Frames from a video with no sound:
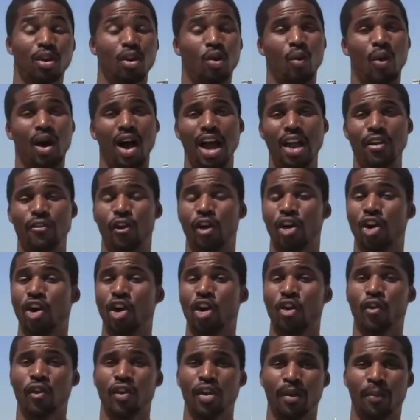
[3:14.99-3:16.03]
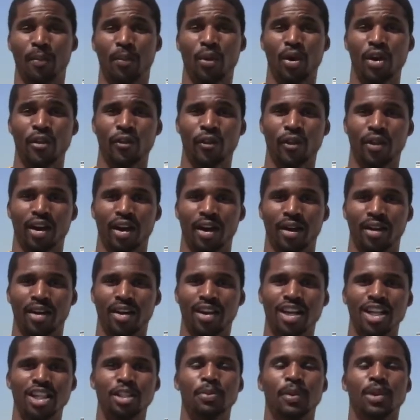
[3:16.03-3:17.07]
or wife or girlfriend or boyfriend,
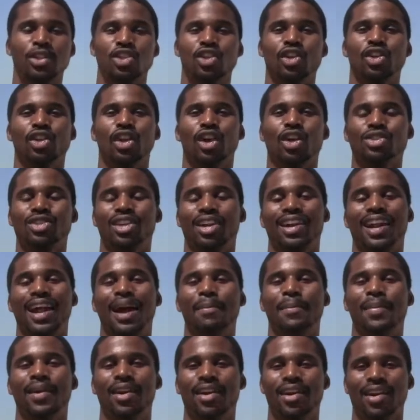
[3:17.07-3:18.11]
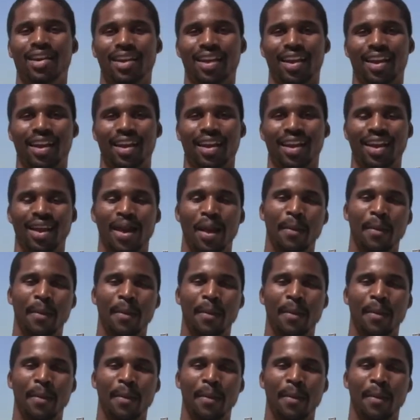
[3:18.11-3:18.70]
especially those that are not married yet.